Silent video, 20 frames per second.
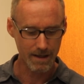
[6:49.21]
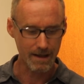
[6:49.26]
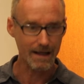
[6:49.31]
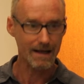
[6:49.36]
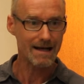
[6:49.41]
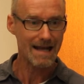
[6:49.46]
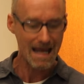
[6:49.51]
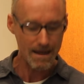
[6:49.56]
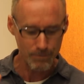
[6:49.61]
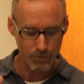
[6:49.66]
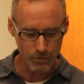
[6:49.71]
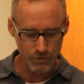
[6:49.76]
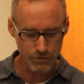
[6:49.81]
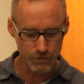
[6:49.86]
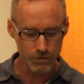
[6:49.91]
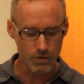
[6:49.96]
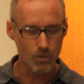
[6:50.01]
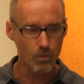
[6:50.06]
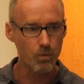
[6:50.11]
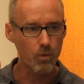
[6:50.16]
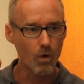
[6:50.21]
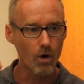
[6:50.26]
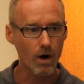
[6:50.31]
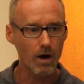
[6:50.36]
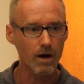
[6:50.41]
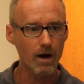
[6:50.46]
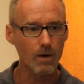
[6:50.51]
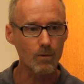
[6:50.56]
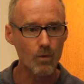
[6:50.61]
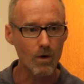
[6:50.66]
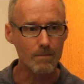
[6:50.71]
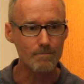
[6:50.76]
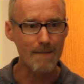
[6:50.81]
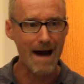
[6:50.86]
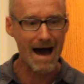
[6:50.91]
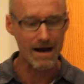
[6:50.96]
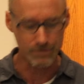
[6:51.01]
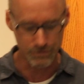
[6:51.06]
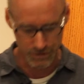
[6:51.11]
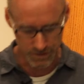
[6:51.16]
and enables you to work on what
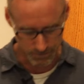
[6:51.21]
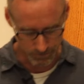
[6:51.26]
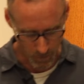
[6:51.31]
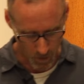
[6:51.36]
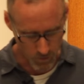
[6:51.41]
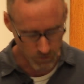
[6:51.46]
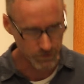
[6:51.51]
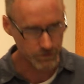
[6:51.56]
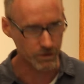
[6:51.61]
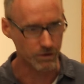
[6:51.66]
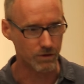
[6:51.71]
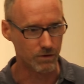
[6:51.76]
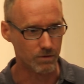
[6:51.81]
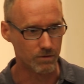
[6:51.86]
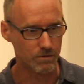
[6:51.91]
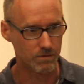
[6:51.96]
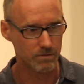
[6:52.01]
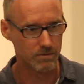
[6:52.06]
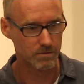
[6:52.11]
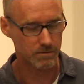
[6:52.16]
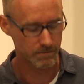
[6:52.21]
matters most to you.